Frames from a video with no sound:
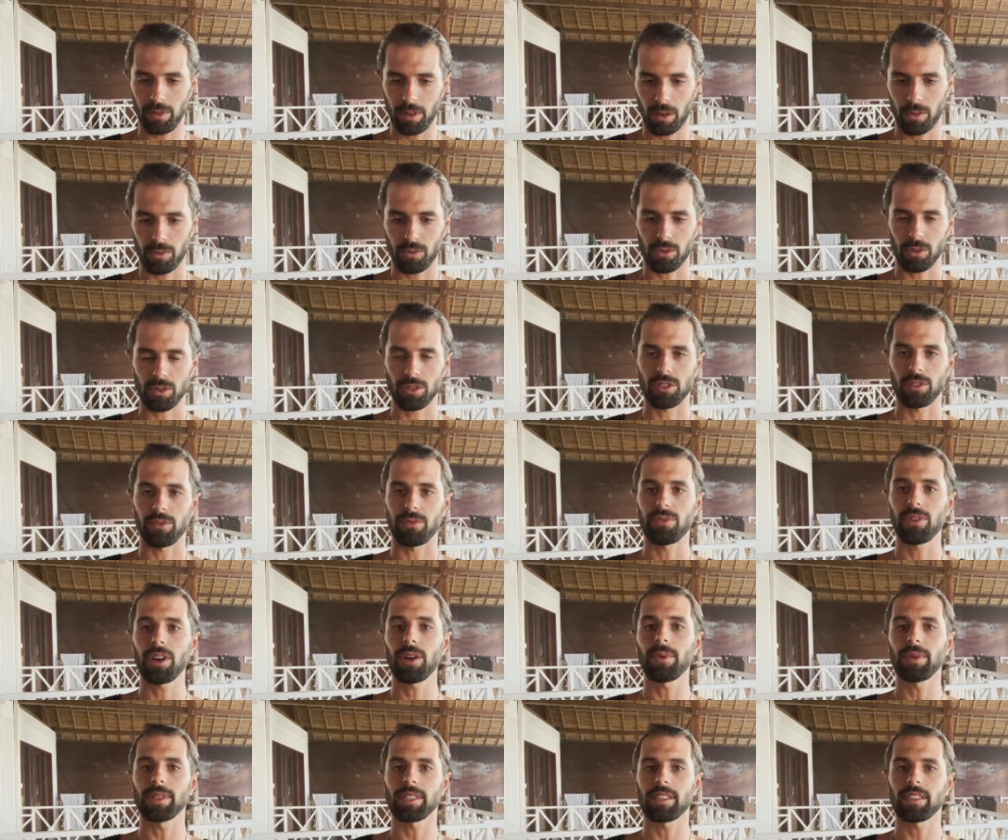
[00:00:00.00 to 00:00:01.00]
Of course, the
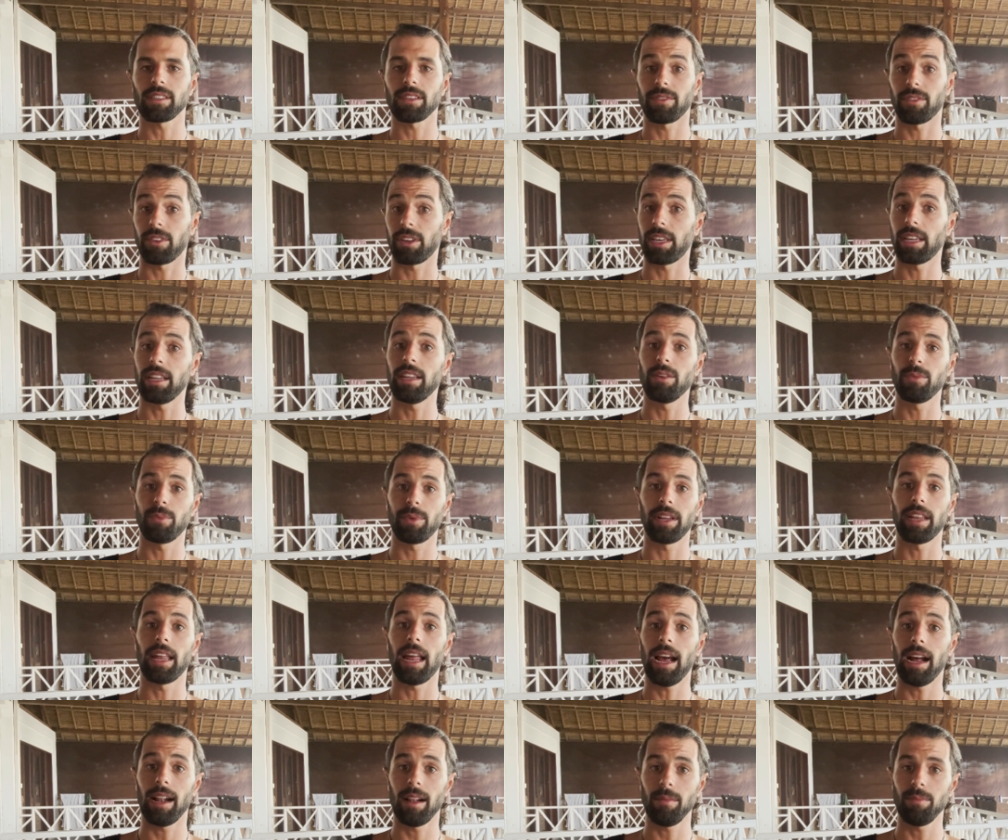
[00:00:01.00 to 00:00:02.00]
frequencies of the Healy will
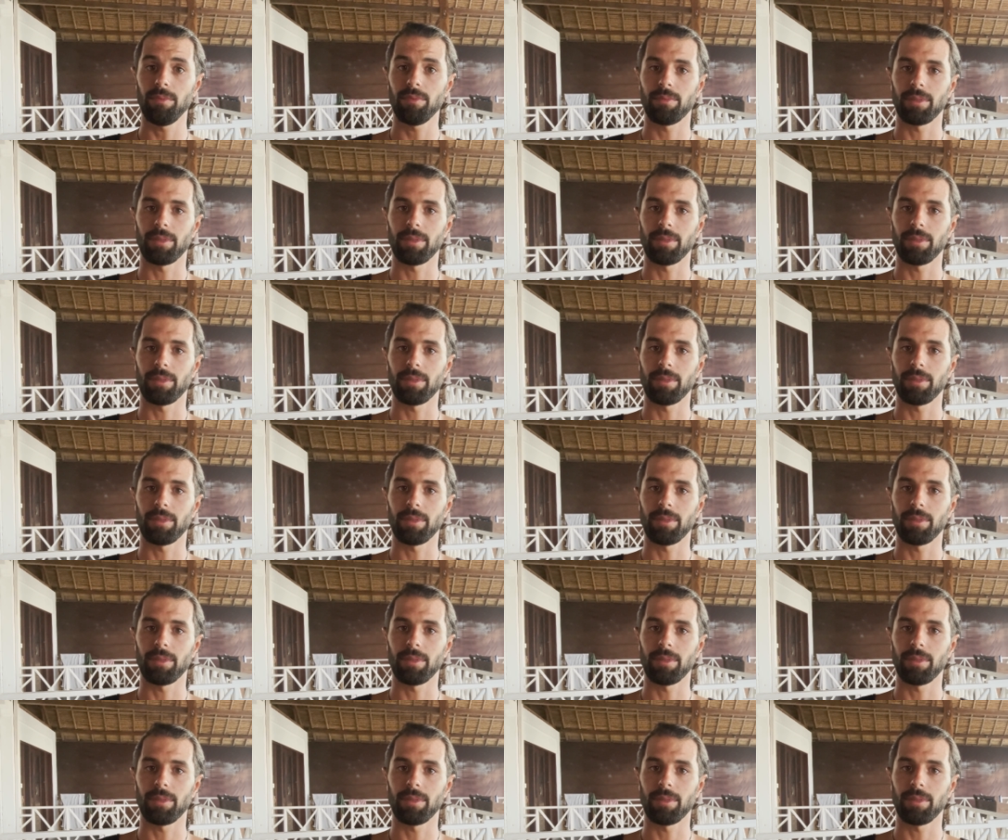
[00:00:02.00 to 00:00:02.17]
help,